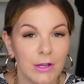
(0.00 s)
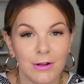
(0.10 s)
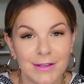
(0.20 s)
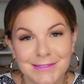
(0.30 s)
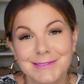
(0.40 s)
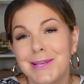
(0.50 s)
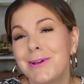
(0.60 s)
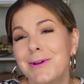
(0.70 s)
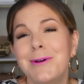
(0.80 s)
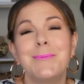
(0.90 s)
curious,
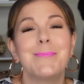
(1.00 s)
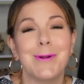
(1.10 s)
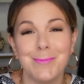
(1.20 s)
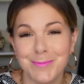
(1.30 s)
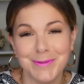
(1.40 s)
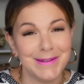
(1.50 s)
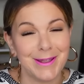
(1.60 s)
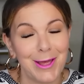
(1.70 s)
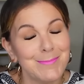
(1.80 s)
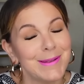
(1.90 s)
probably
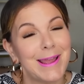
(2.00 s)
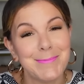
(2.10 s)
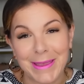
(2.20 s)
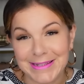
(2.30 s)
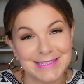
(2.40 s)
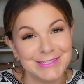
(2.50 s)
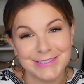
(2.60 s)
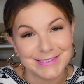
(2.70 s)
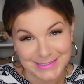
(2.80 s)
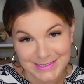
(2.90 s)
not, but I pay
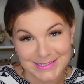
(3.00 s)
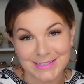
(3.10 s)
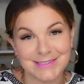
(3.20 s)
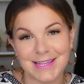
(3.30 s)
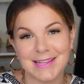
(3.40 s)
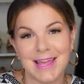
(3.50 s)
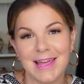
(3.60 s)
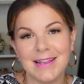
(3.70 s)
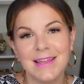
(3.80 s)
attention to details like that.